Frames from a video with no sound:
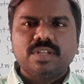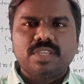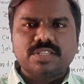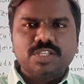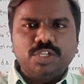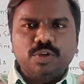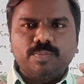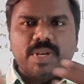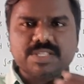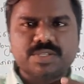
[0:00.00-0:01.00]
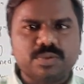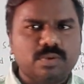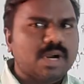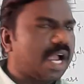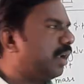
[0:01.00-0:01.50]
The Cu plus
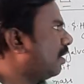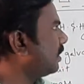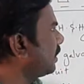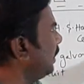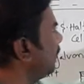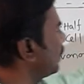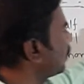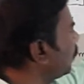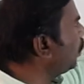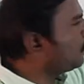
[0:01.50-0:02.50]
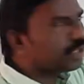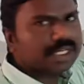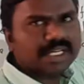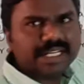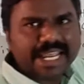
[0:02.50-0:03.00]
2 ions in the
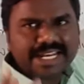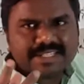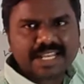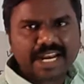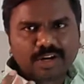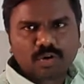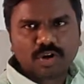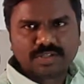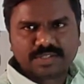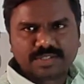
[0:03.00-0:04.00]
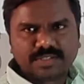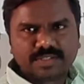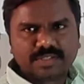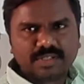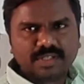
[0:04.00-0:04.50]
solution gains
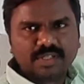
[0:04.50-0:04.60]
electrons.